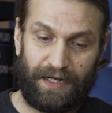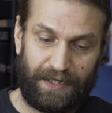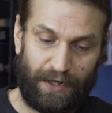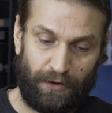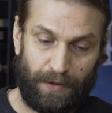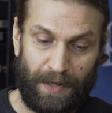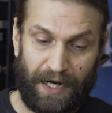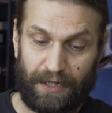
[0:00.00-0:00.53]

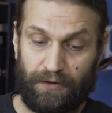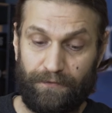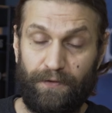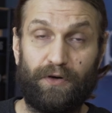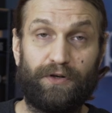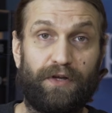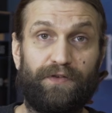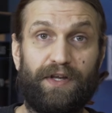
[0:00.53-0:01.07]
Now the
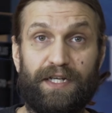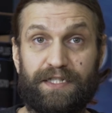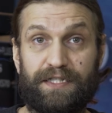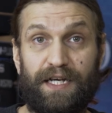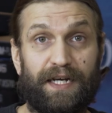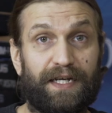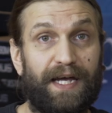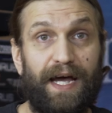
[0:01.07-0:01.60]
microphone on this,
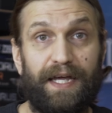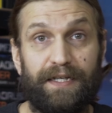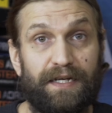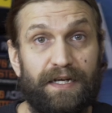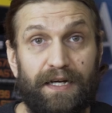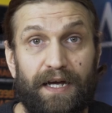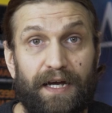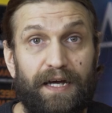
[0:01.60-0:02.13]
again,
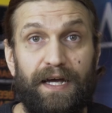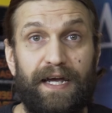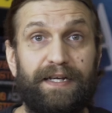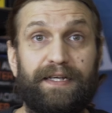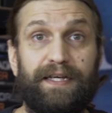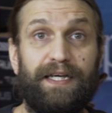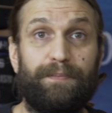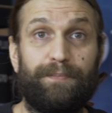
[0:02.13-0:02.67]

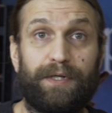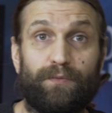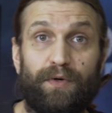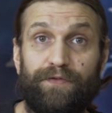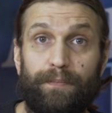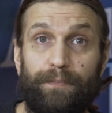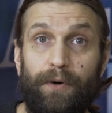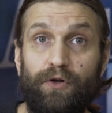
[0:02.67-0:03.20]
in keeping
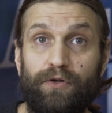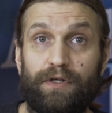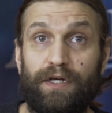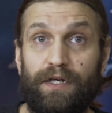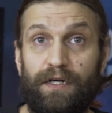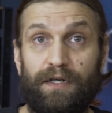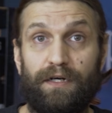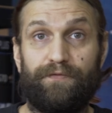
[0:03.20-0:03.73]
with the bulk
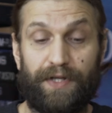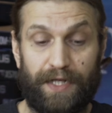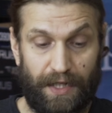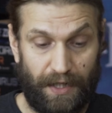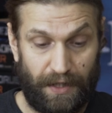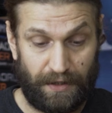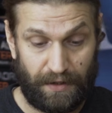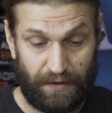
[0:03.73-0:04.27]
of the
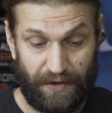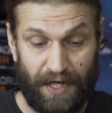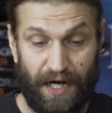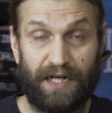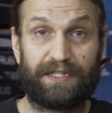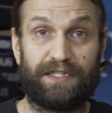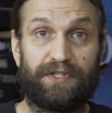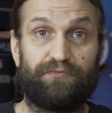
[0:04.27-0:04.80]

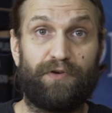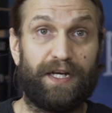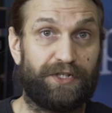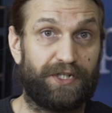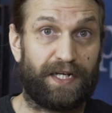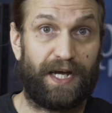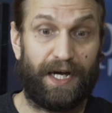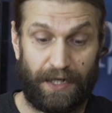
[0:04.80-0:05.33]
Arctis
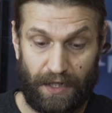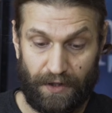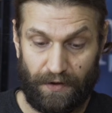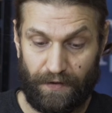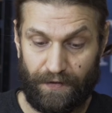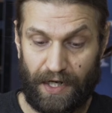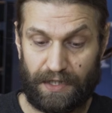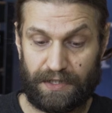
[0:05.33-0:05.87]
range, again, other
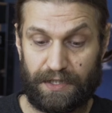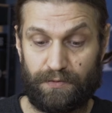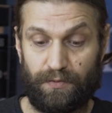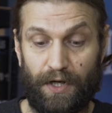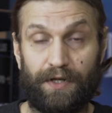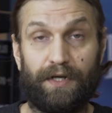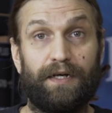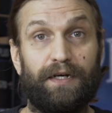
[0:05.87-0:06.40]
than the Arctis 1,